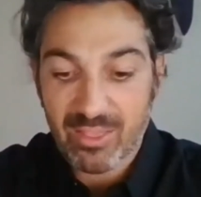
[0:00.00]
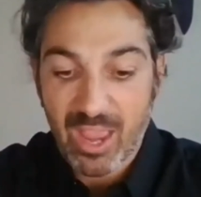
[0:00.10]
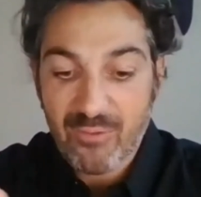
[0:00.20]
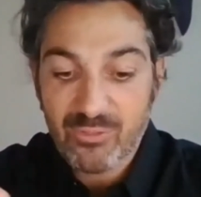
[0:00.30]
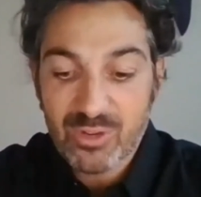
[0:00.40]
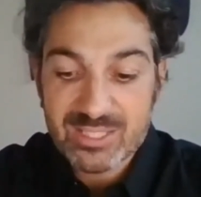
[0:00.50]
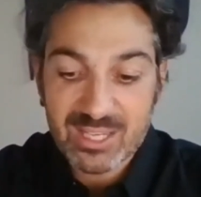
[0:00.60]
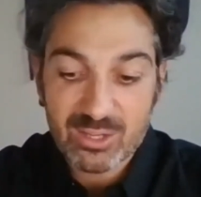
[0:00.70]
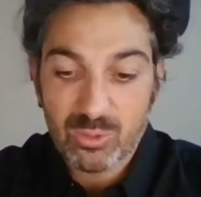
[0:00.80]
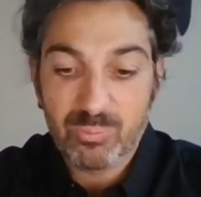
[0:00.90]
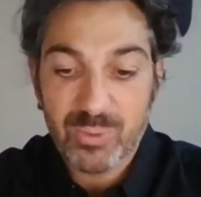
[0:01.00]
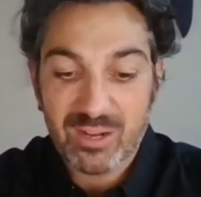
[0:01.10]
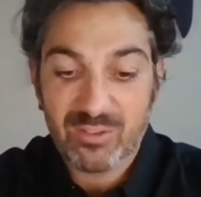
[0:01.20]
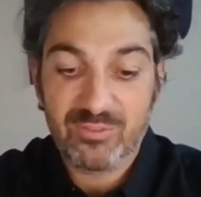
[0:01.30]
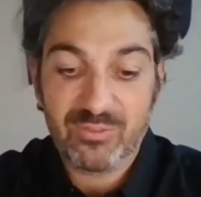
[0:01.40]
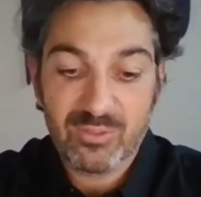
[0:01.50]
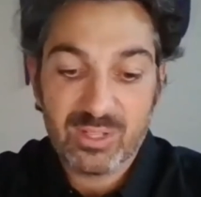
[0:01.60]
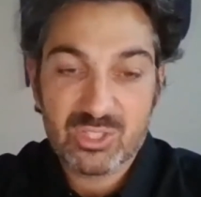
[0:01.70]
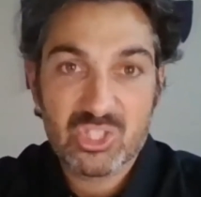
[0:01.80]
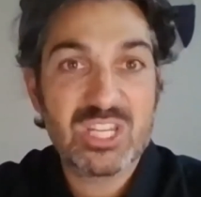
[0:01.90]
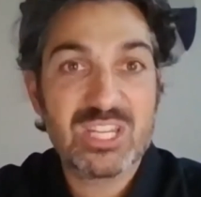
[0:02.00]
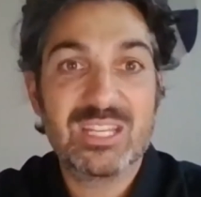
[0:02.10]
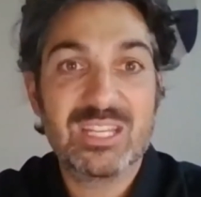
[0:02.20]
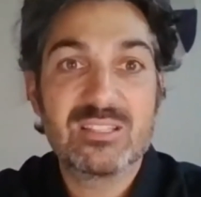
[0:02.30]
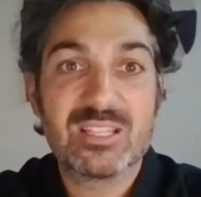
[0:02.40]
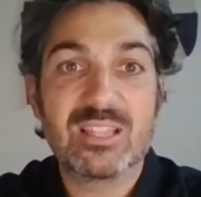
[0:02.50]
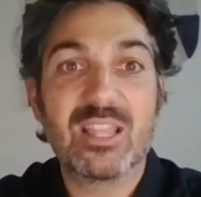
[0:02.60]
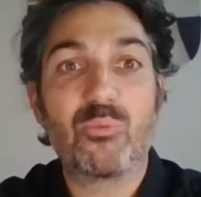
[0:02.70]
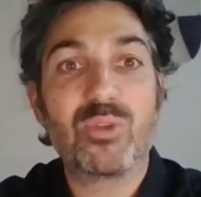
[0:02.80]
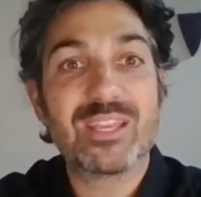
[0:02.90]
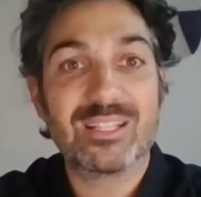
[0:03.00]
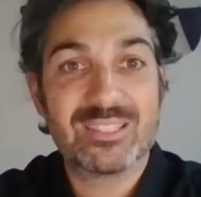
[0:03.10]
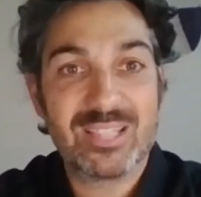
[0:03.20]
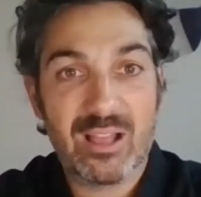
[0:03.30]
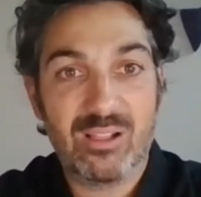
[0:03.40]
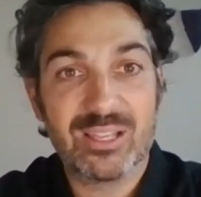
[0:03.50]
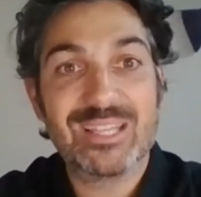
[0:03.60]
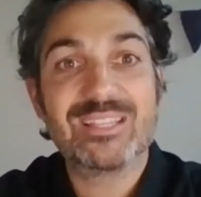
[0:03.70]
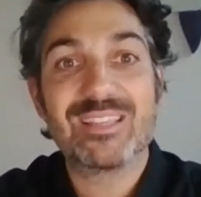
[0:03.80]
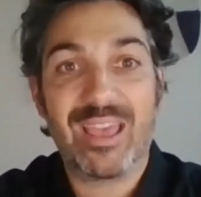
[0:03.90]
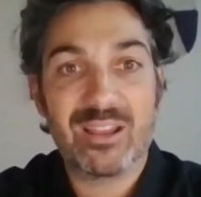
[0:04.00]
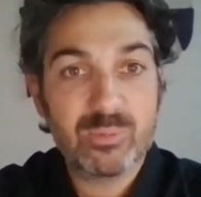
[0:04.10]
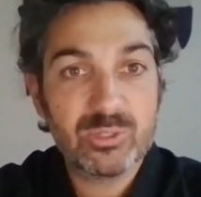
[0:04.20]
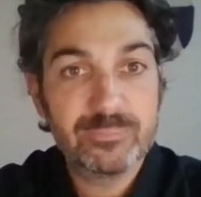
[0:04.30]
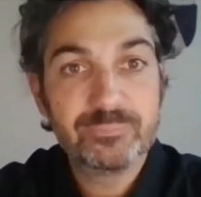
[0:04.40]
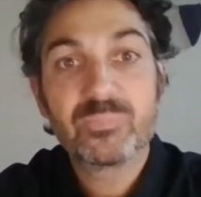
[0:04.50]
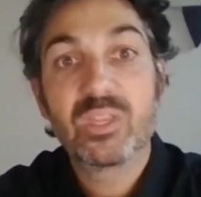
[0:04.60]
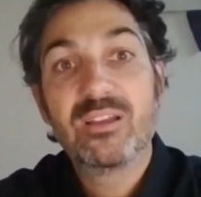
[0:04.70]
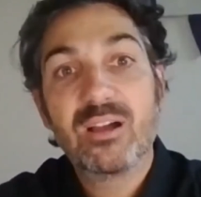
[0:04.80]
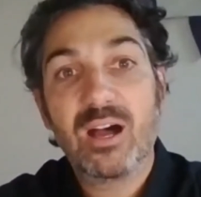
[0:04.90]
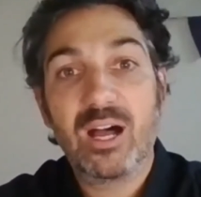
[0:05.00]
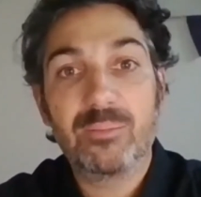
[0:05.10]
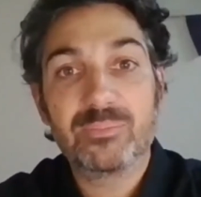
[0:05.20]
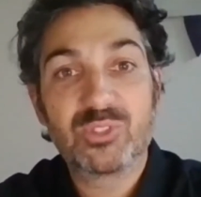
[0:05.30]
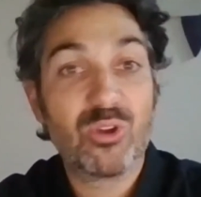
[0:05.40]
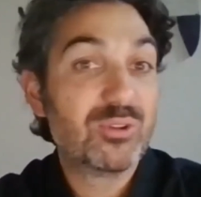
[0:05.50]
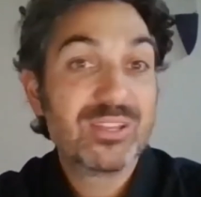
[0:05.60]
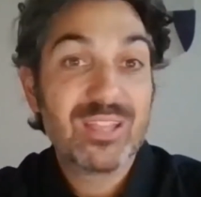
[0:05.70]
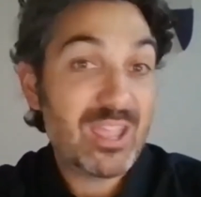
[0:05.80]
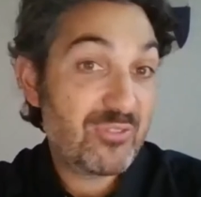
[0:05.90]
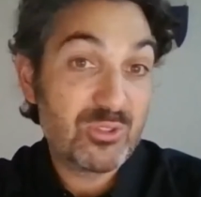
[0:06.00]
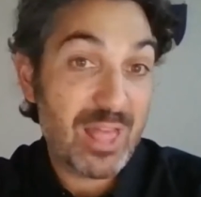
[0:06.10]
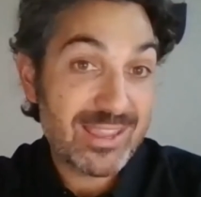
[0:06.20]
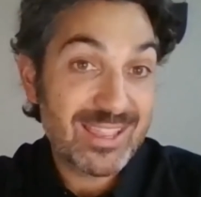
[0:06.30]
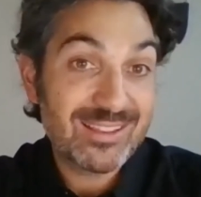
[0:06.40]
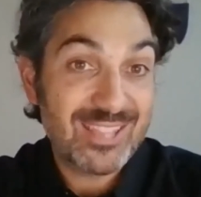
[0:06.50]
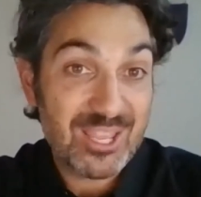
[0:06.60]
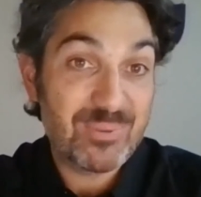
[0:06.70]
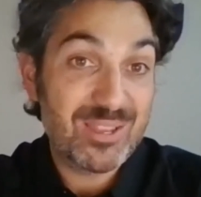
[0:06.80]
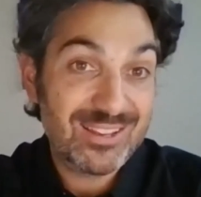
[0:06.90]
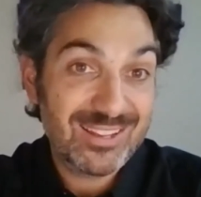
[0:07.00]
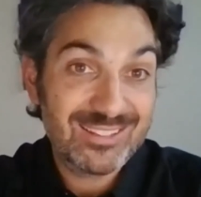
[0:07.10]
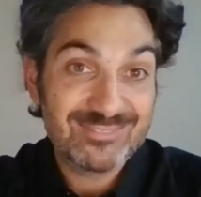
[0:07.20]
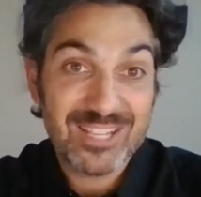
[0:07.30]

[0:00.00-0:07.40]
Every single bit of cheese that we can sell is edible um, so if you like it, keep eating it.